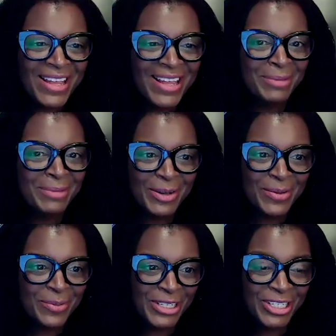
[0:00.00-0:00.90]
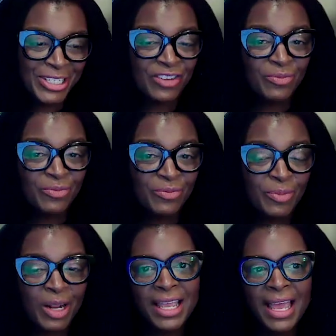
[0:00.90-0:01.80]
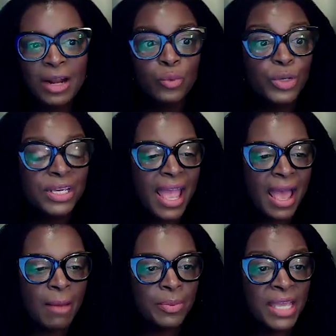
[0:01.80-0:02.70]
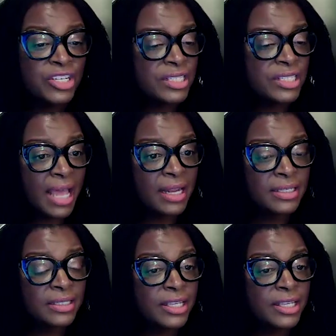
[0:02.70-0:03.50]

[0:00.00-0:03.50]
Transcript: And I'm so appreciative. I want to kind of recap and just kind of